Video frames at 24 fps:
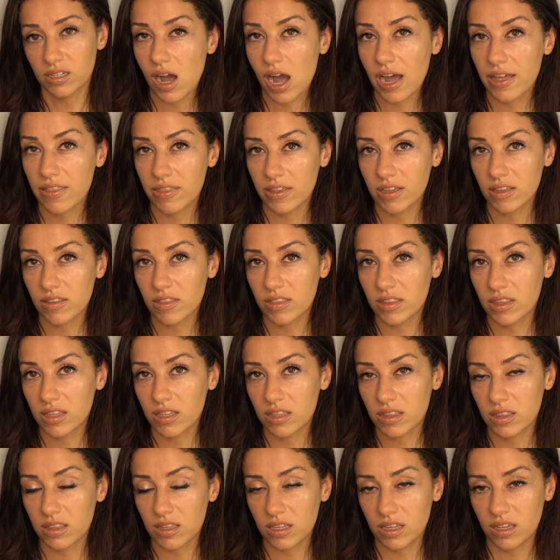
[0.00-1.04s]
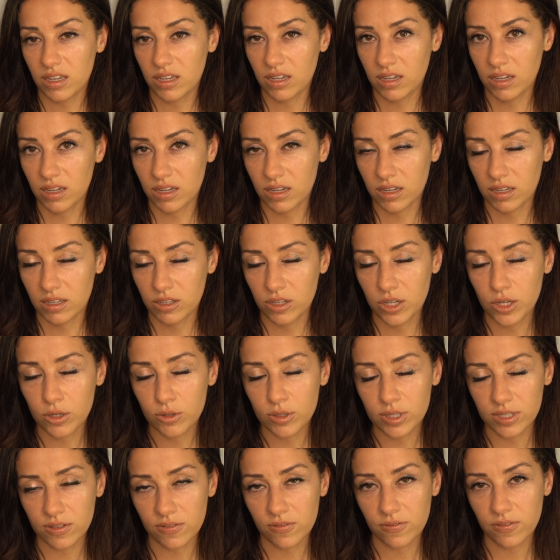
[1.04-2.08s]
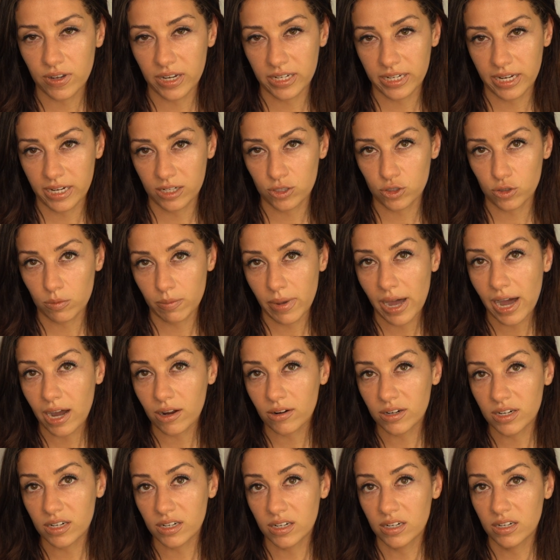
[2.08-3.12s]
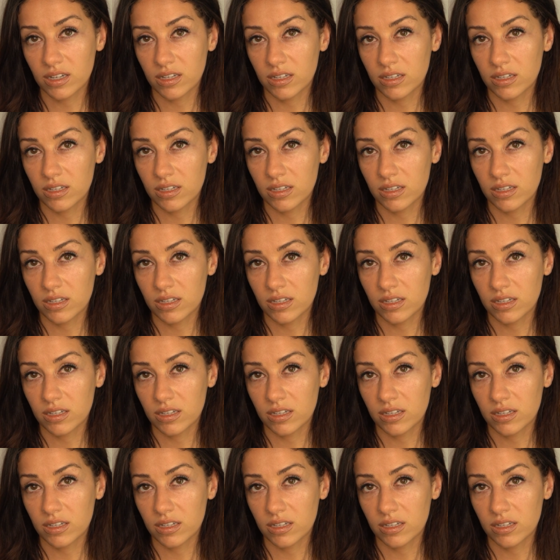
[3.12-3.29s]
I think that the use of financial power